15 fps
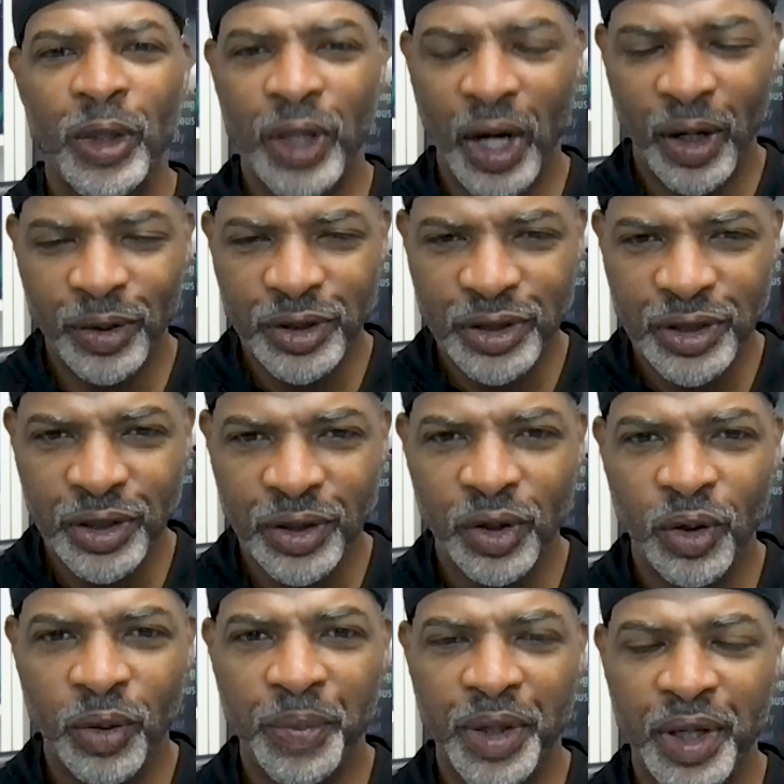that I'll
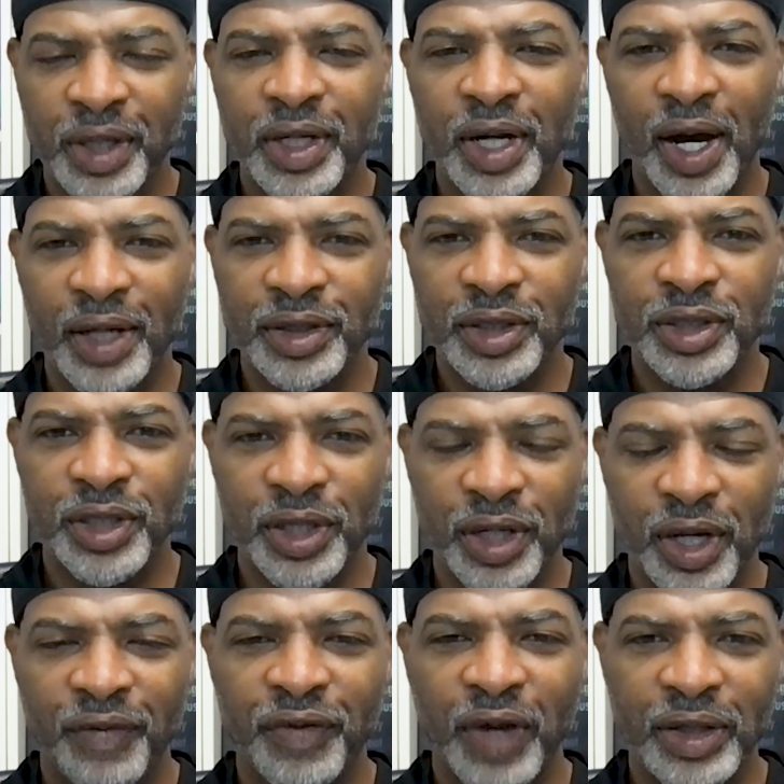still be conscious
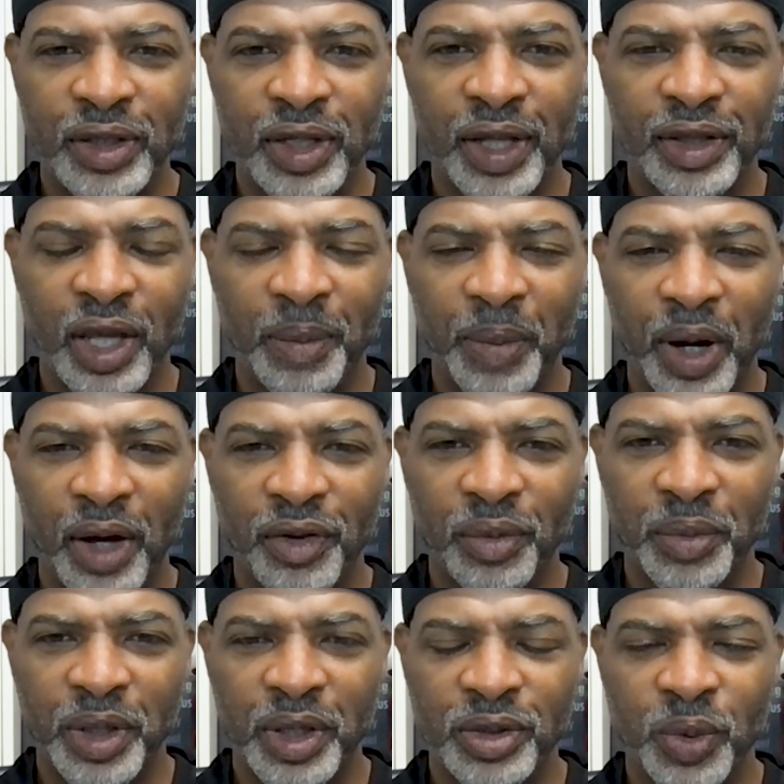enough not to let that bother
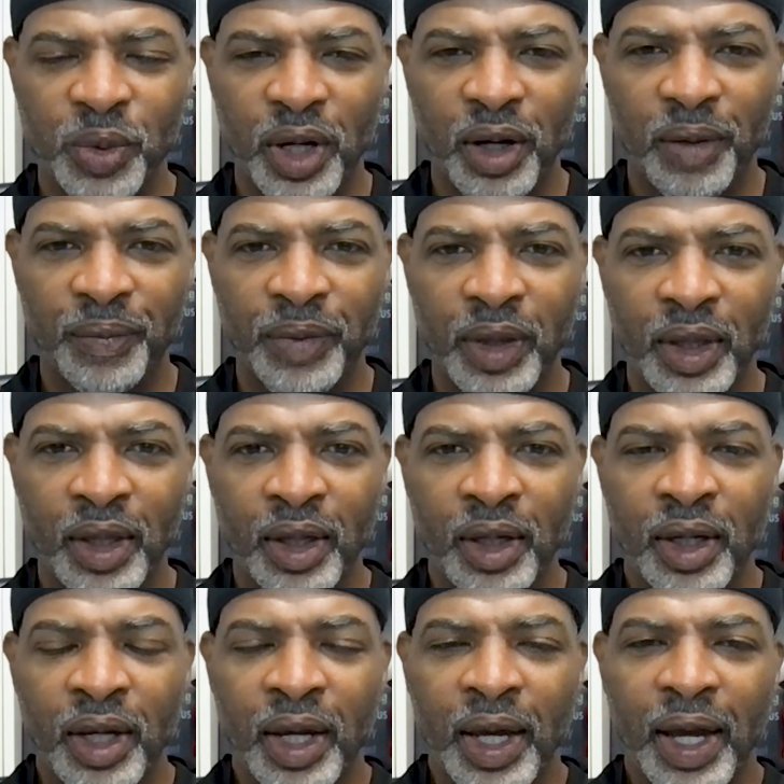me as well.
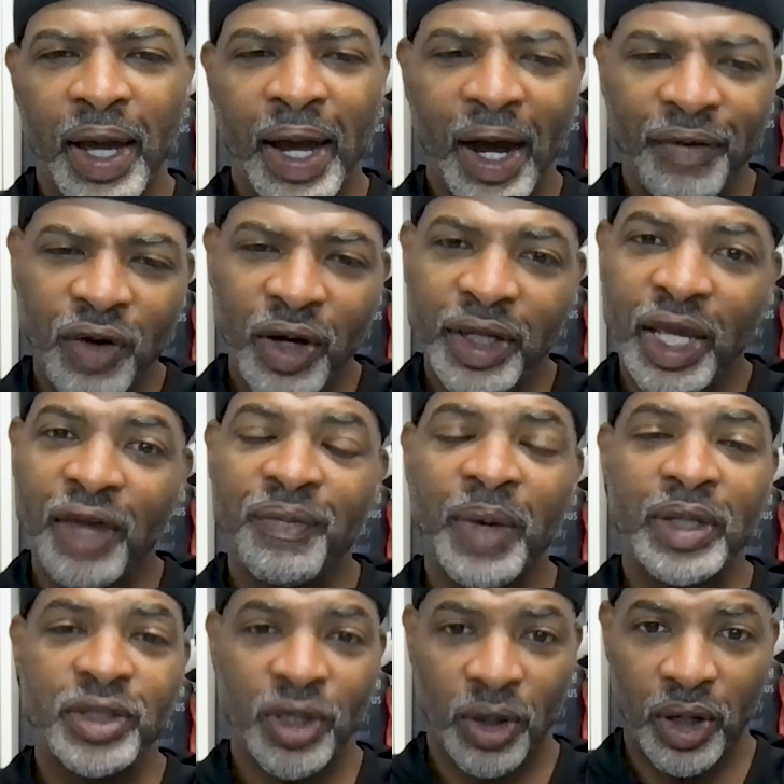After I gave
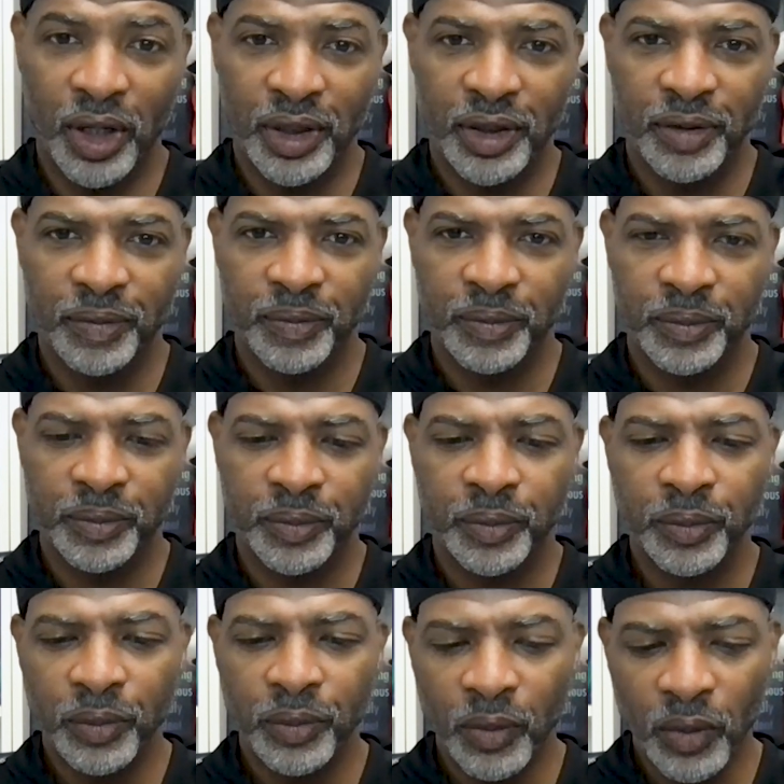my talk,
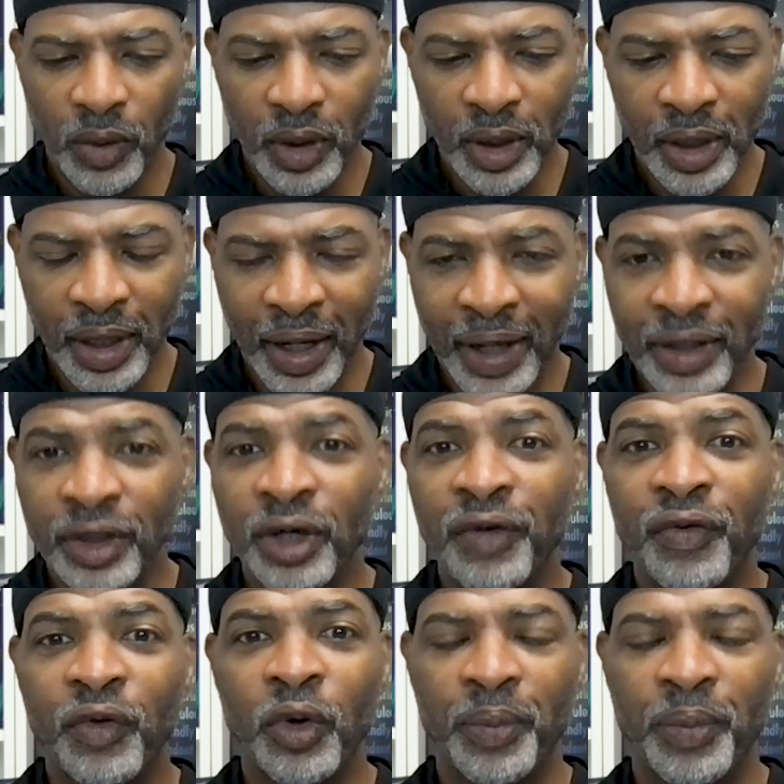I look
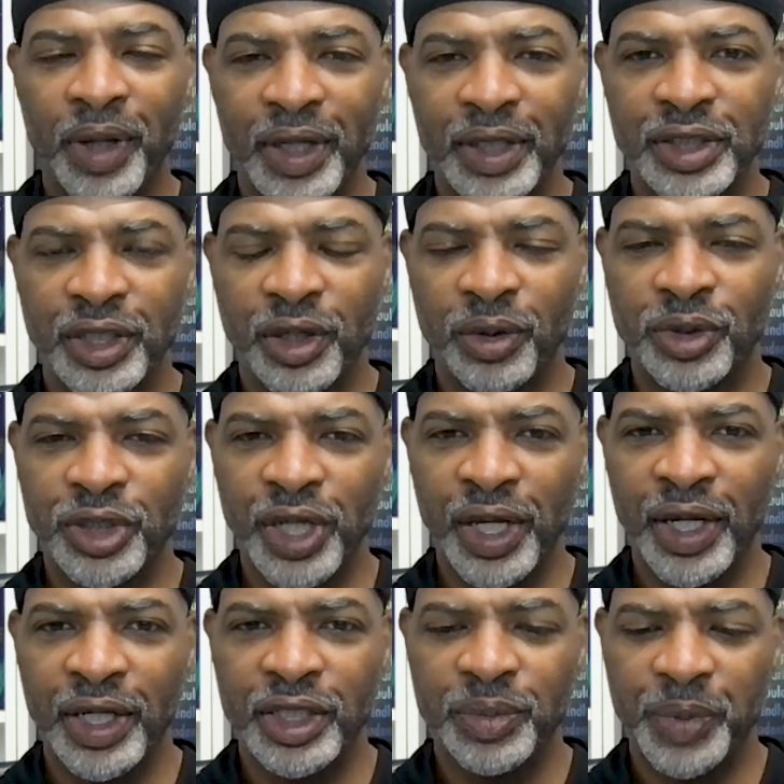for a place to go
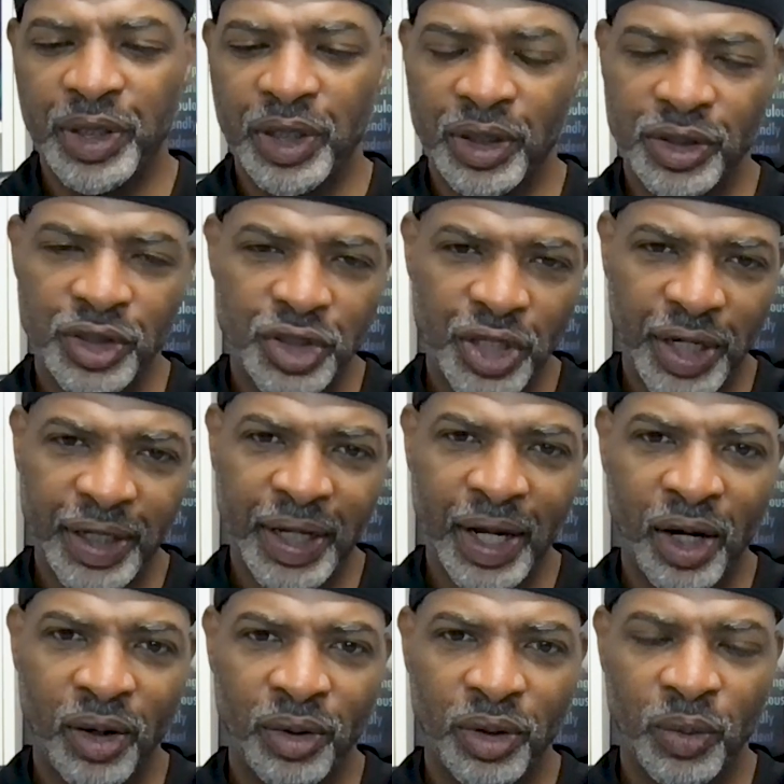change because
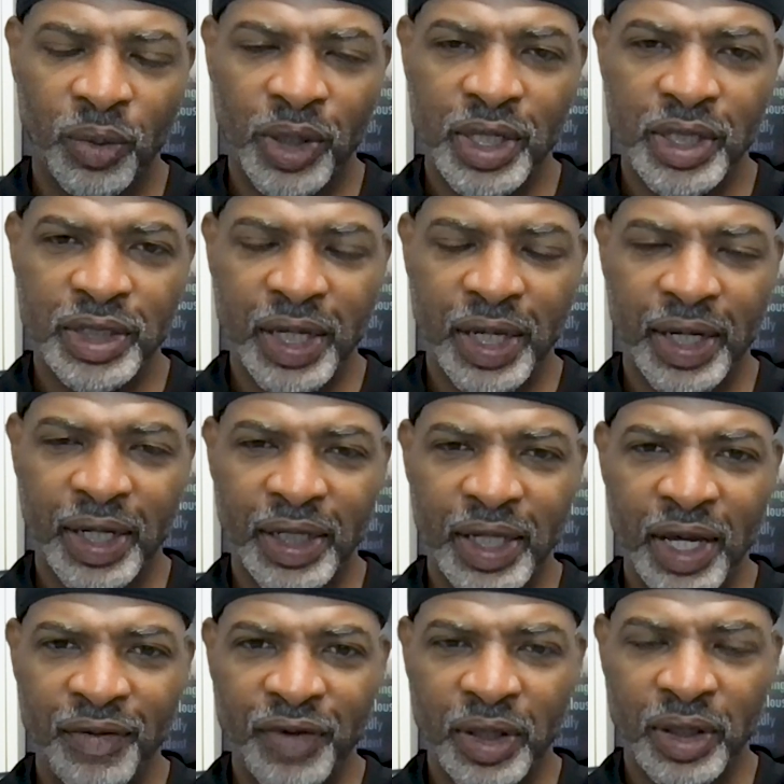checkout was at
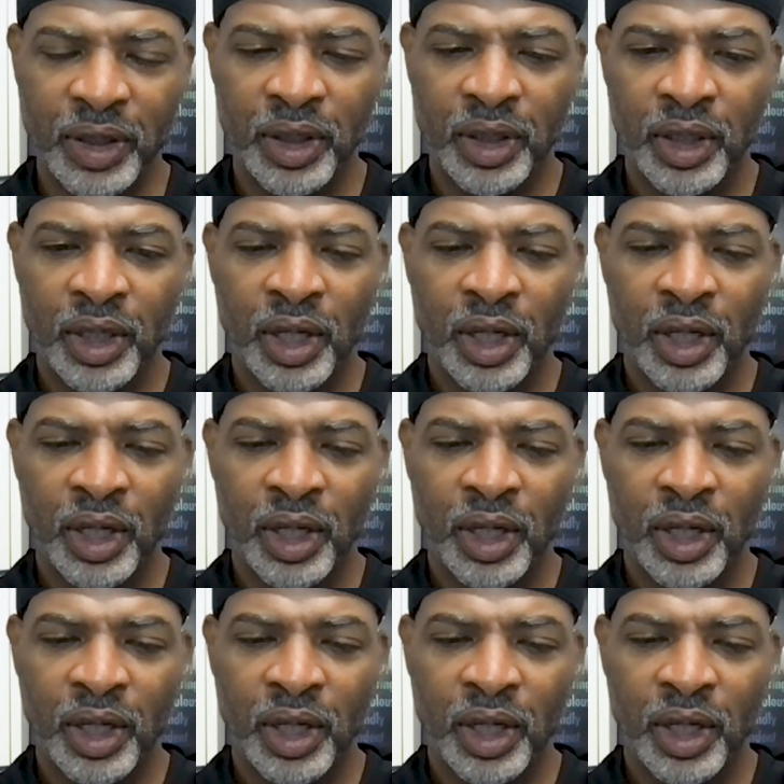11